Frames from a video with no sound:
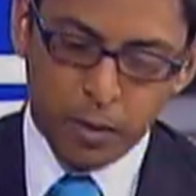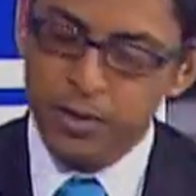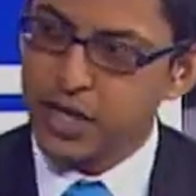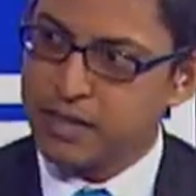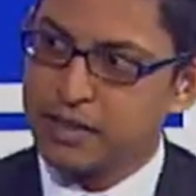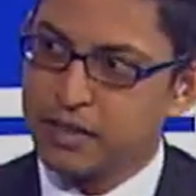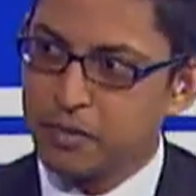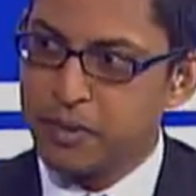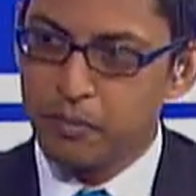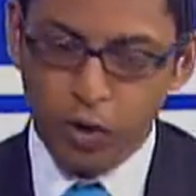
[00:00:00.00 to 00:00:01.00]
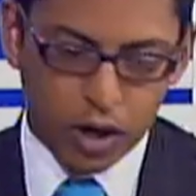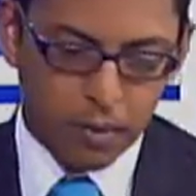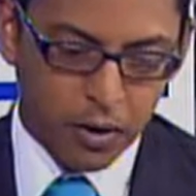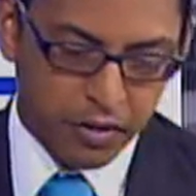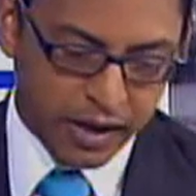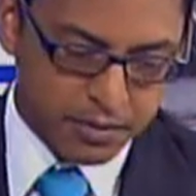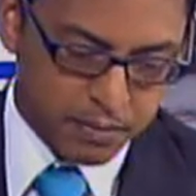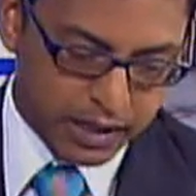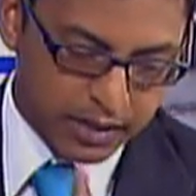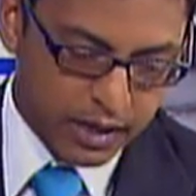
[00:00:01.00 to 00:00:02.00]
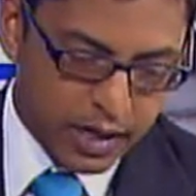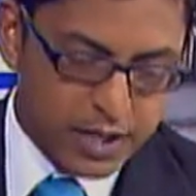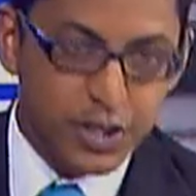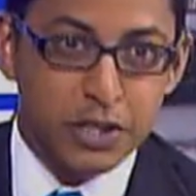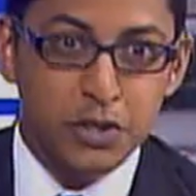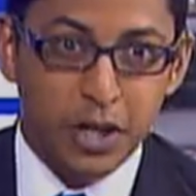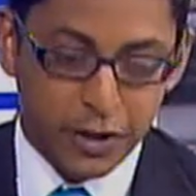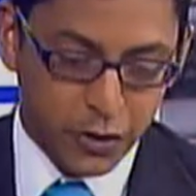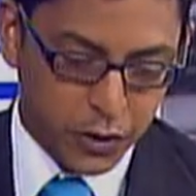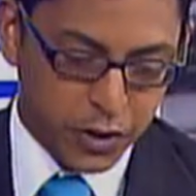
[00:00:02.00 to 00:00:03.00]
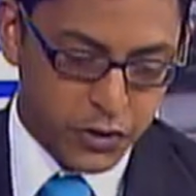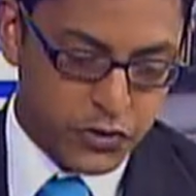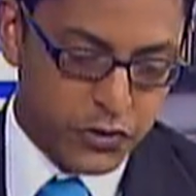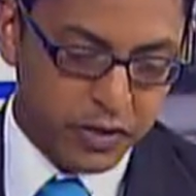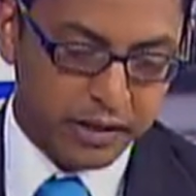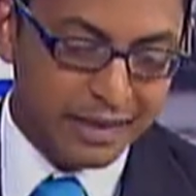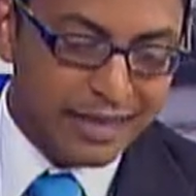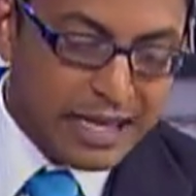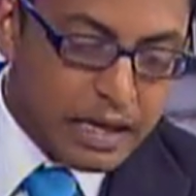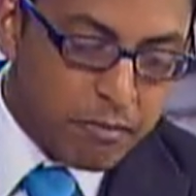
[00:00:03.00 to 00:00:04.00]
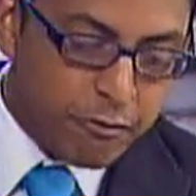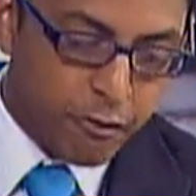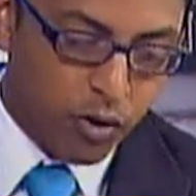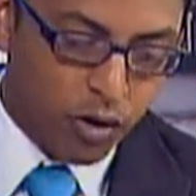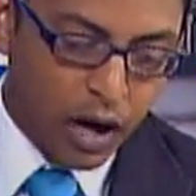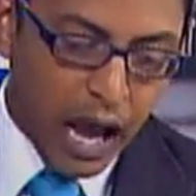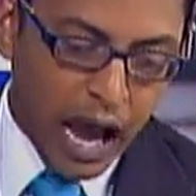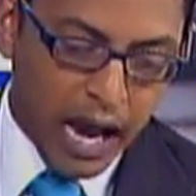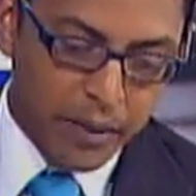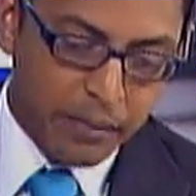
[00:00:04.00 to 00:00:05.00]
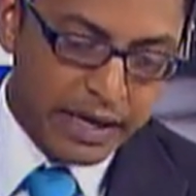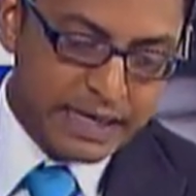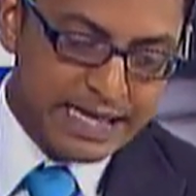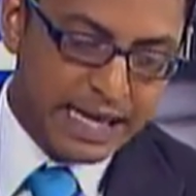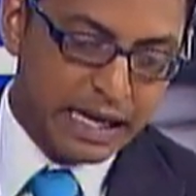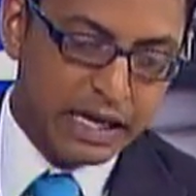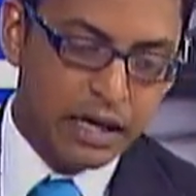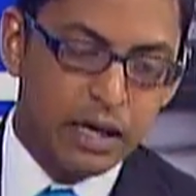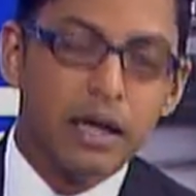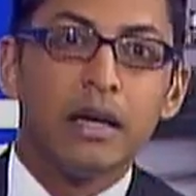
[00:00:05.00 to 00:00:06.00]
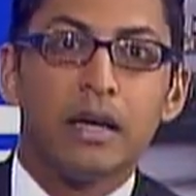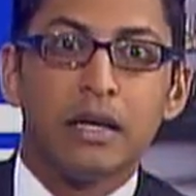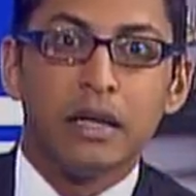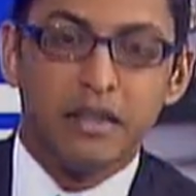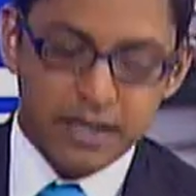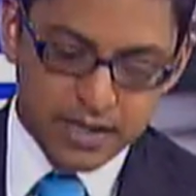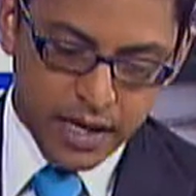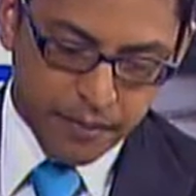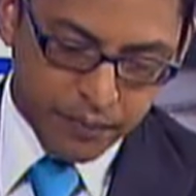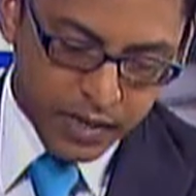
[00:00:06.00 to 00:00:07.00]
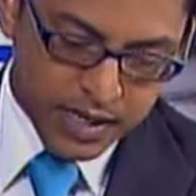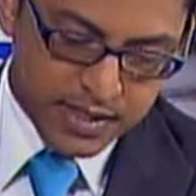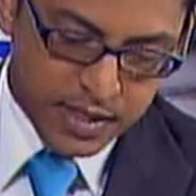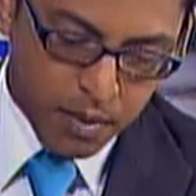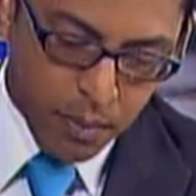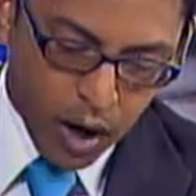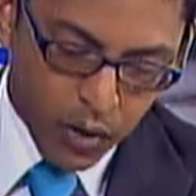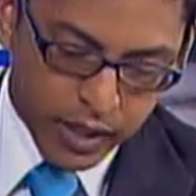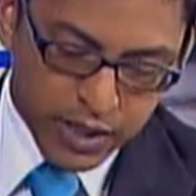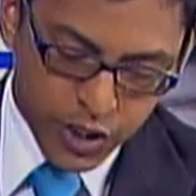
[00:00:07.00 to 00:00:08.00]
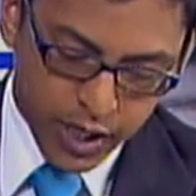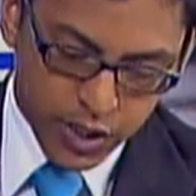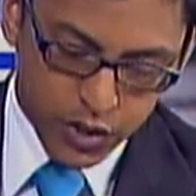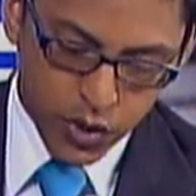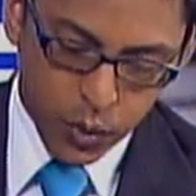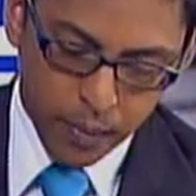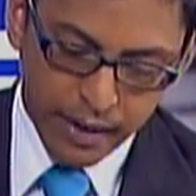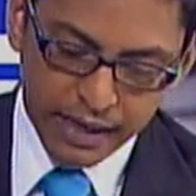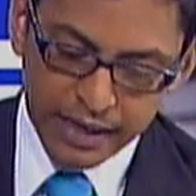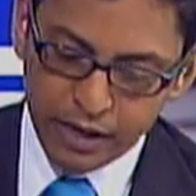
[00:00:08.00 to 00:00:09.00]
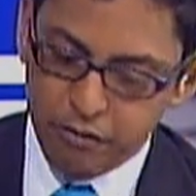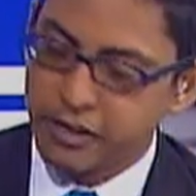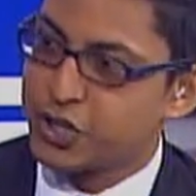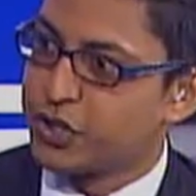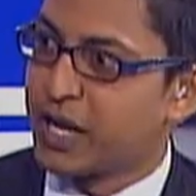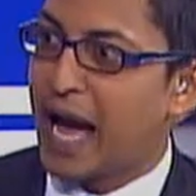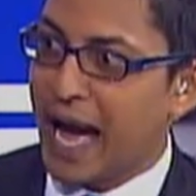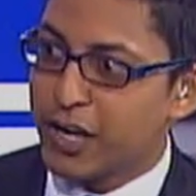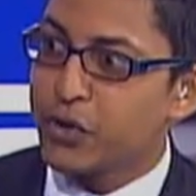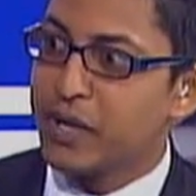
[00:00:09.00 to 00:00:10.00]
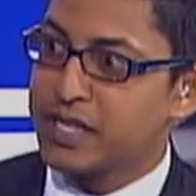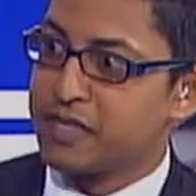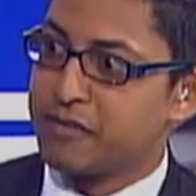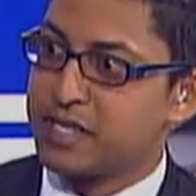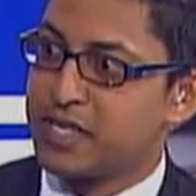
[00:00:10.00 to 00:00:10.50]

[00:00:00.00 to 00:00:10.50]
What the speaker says: chat a little bit more about that, and just to let the audience know that the theme for IP Day this year is Powering Change, Women in Innovation and Creativity,